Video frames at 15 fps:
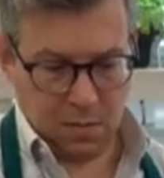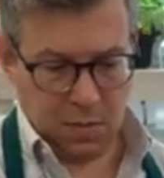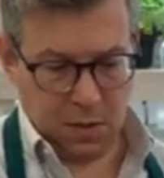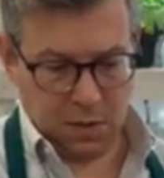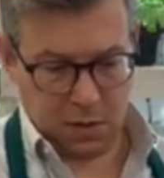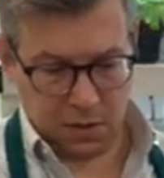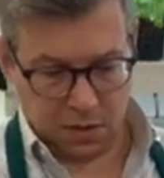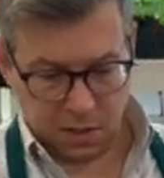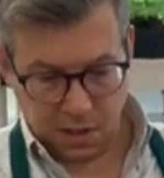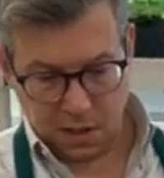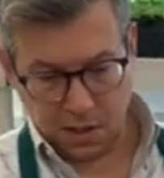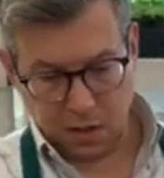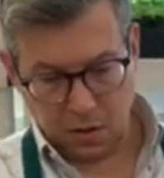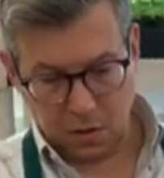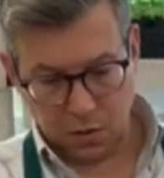because it kind
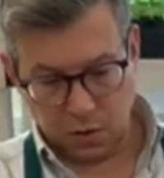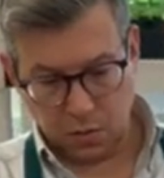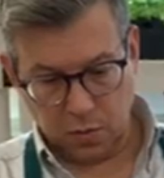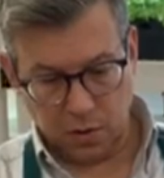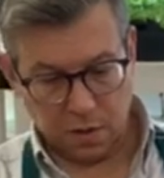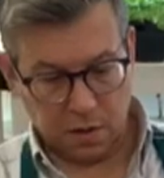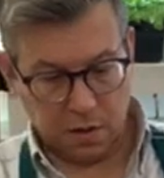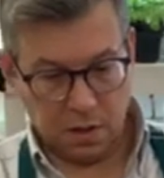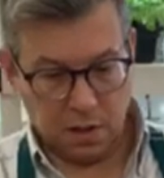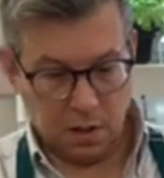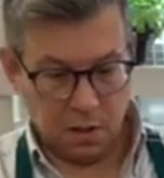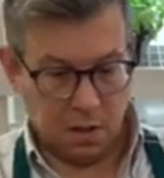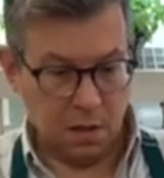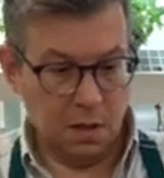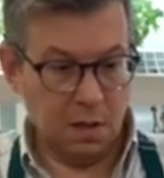of goes with,
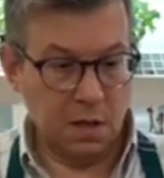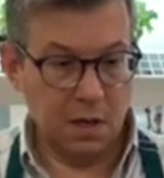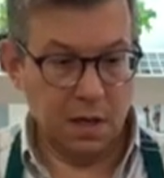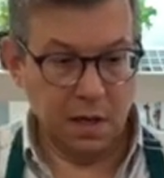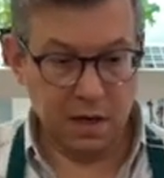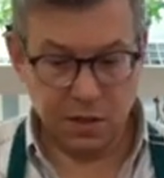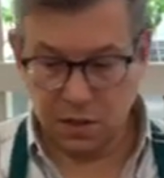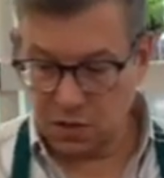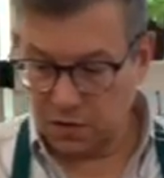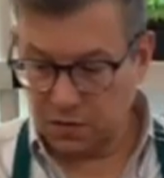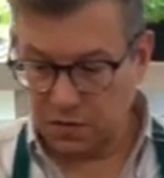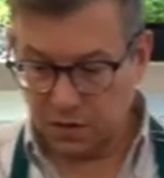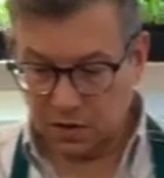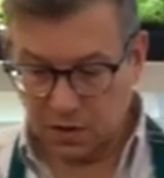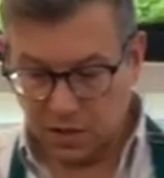and it just
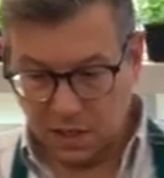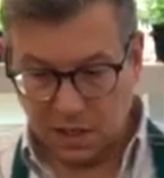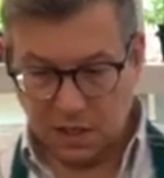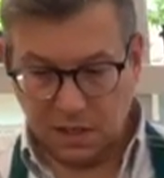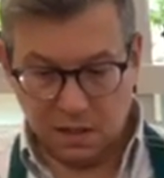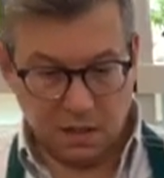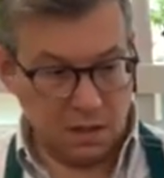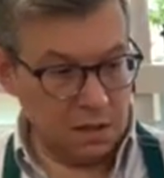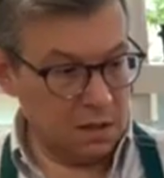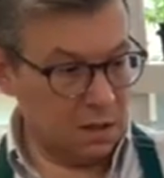fills in.